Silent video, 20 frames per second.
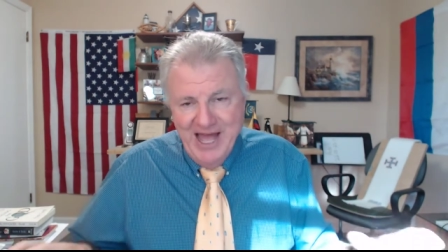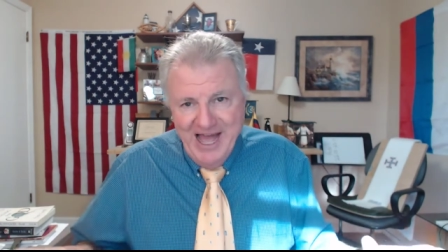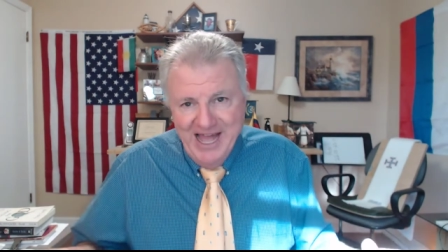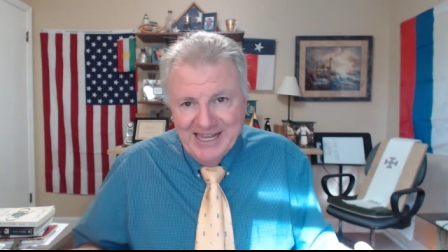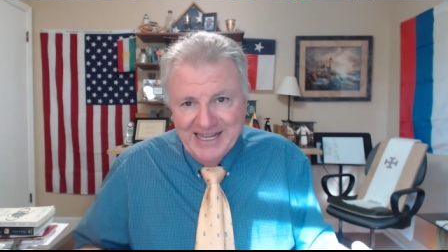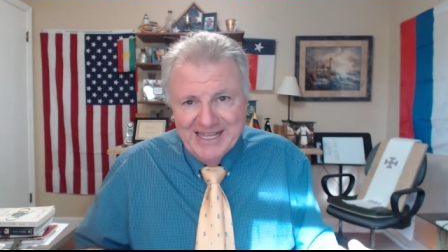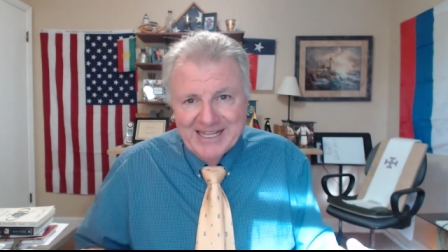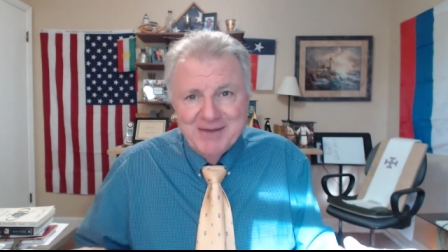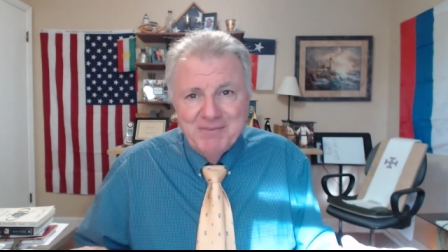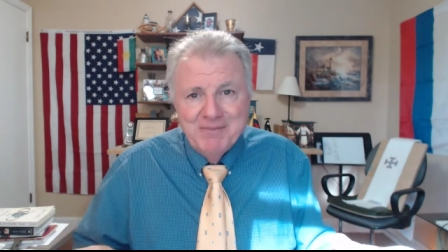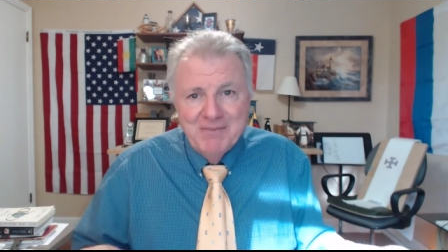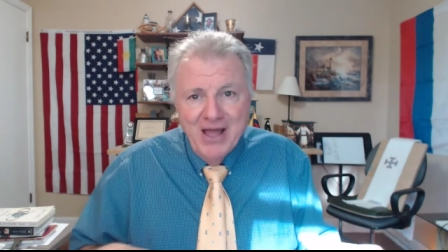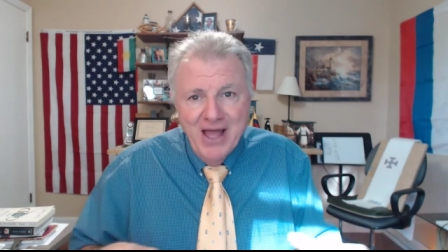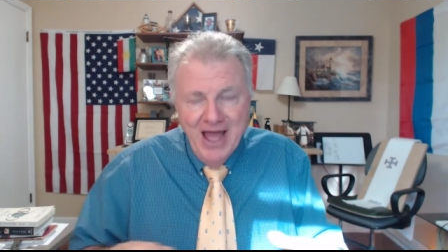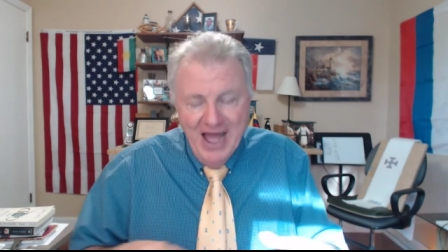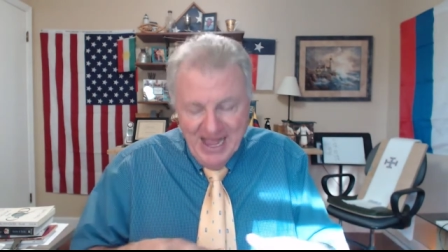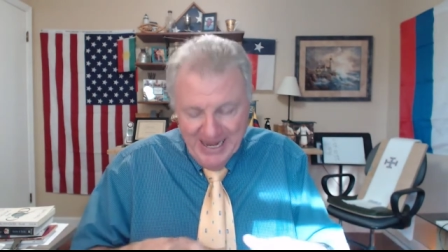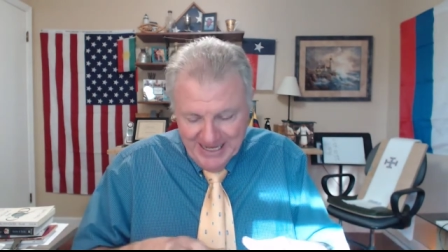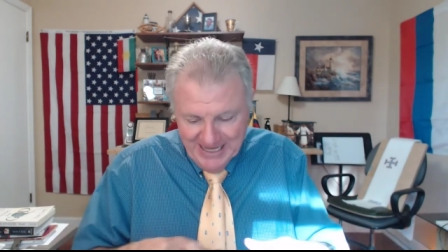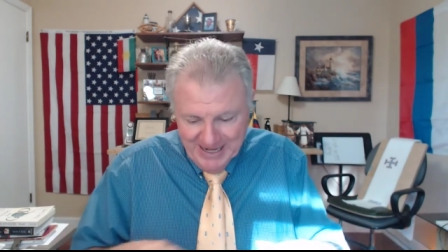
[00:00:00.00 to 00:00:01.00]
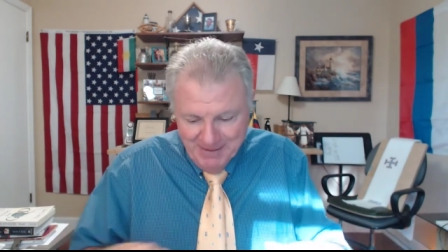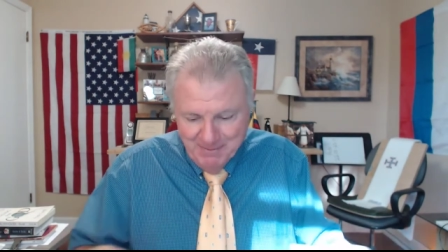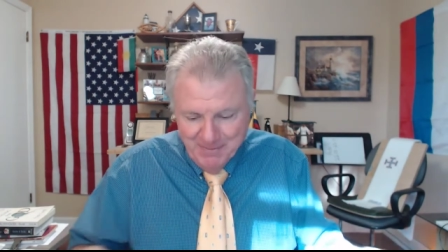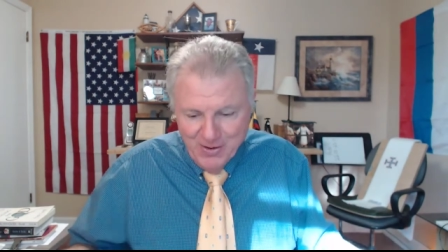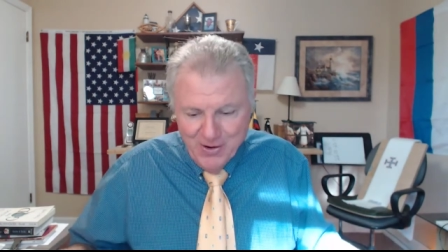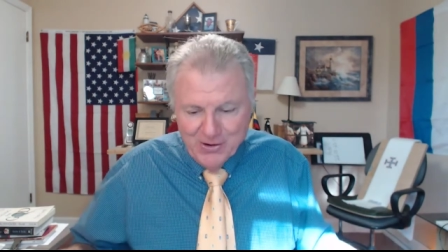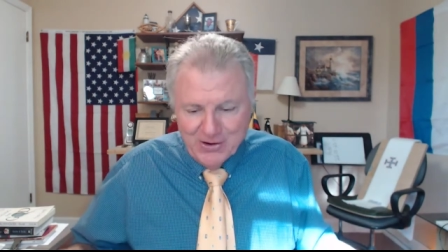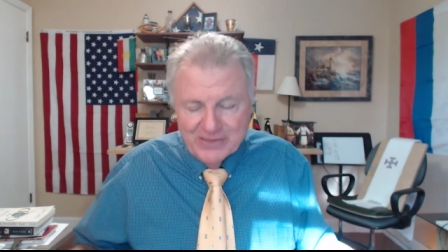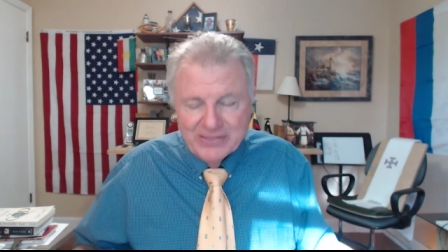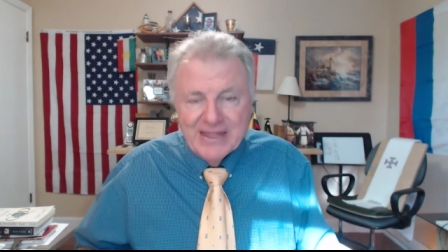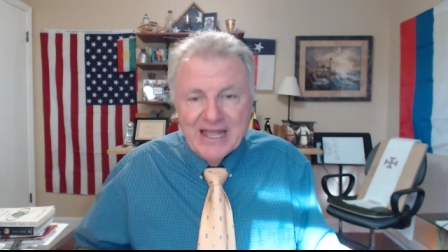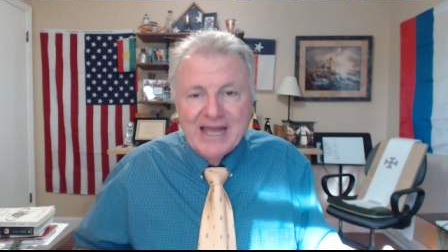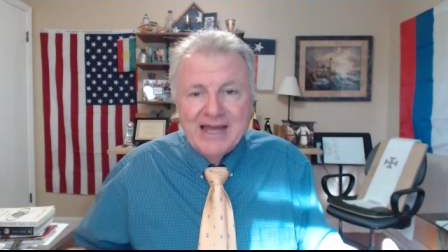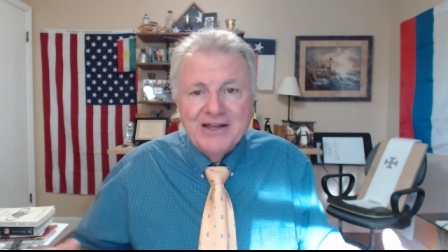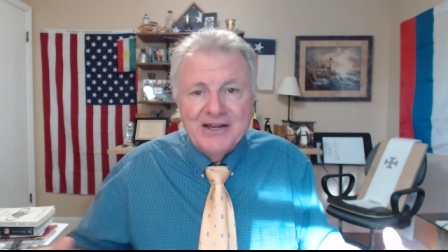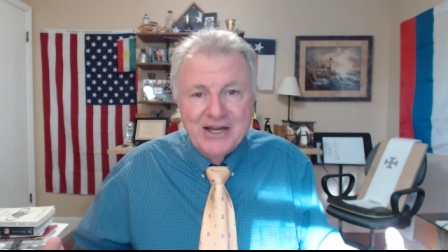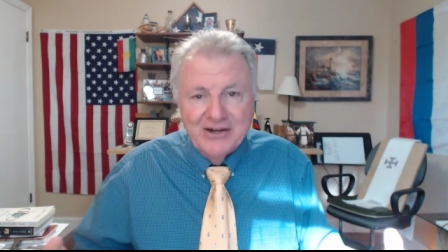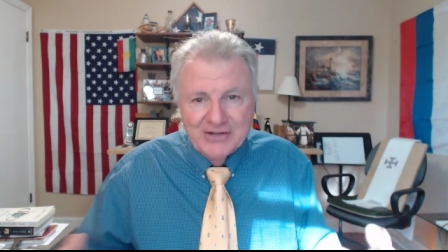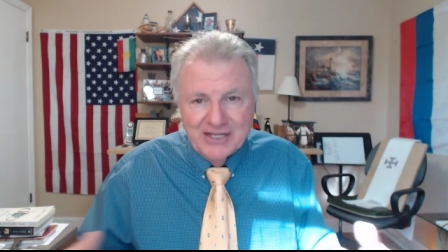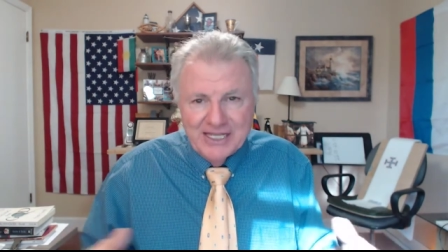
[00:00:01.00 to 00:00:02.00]
I get them, I get them broken
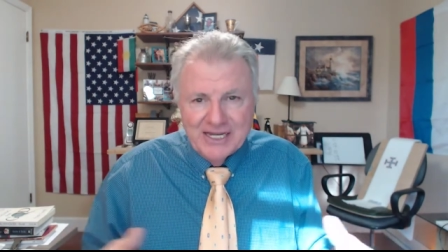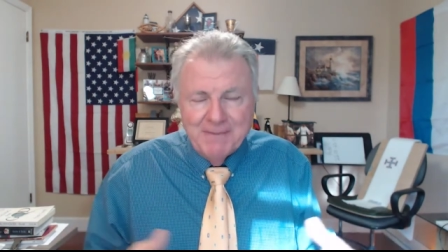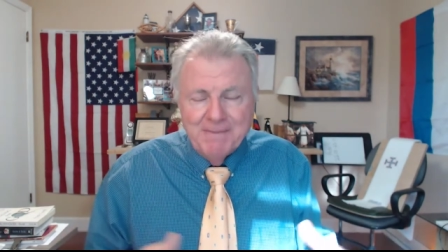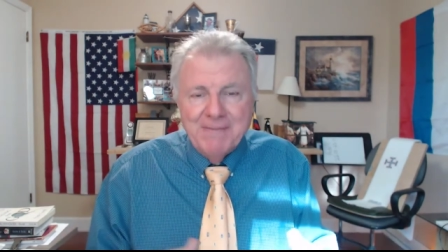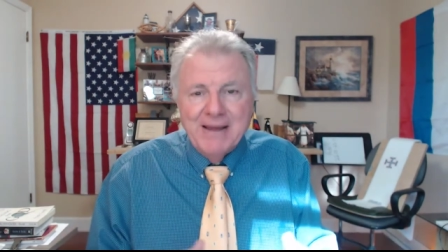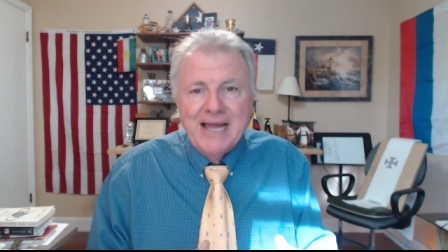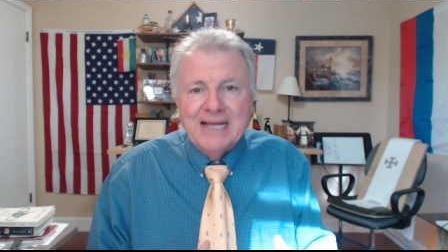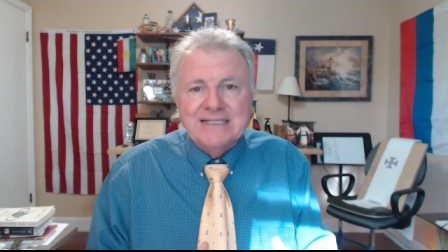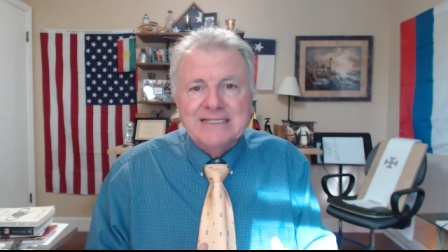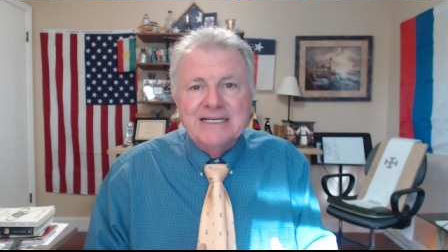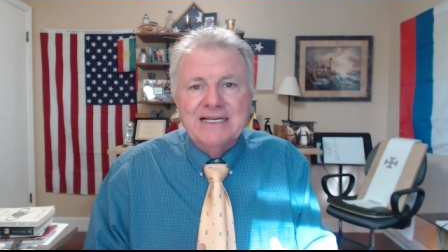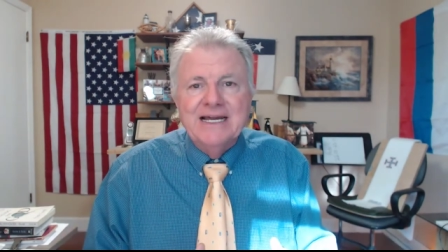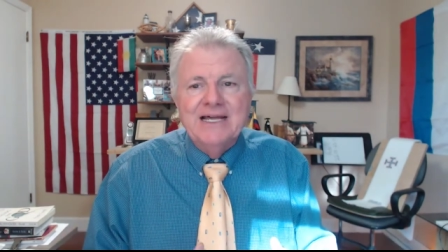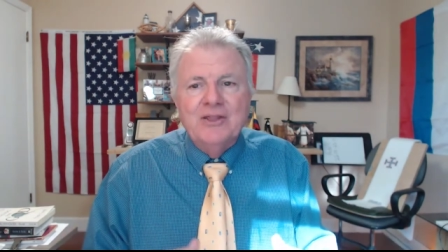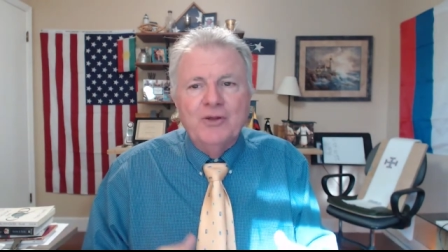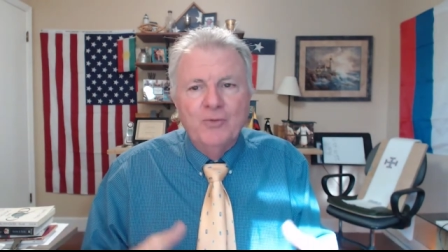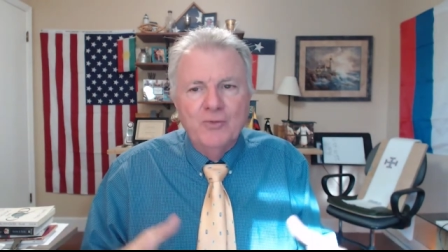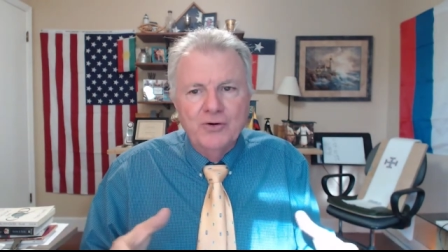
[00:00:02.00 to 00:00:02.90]
down. I'll get them back together.